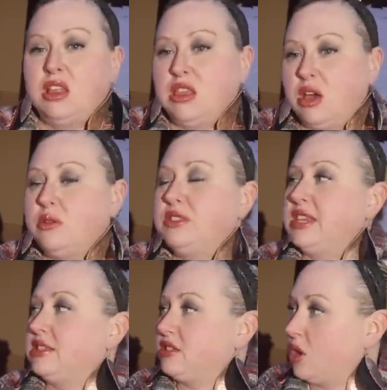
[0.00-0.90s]
Lowe's
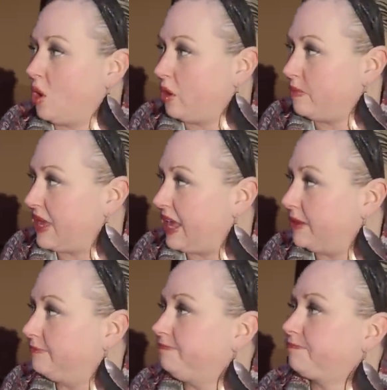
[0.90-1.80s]
has told
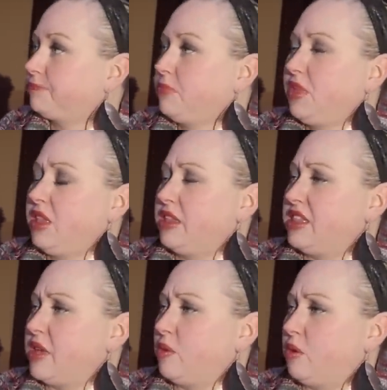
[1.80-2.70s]
me
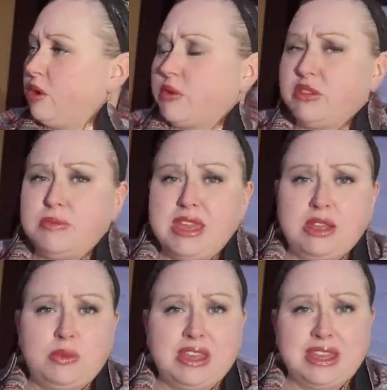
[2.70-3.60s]
that they will work with me
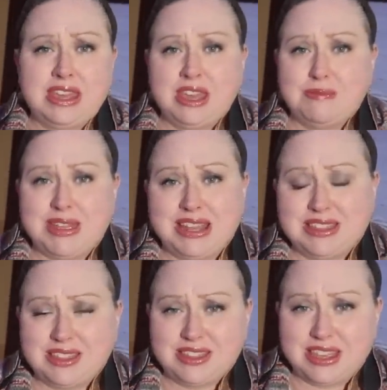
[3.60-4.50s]
and we can keep many
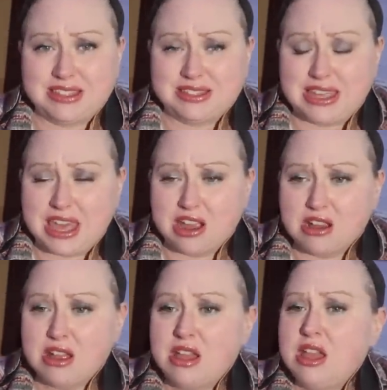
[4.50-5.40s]
of the things
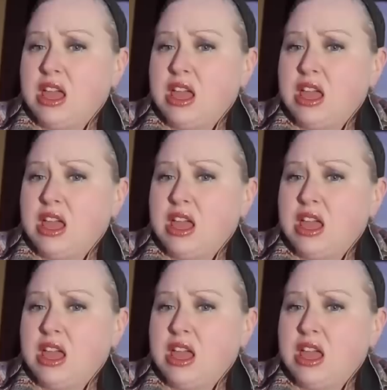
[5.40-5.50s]
there.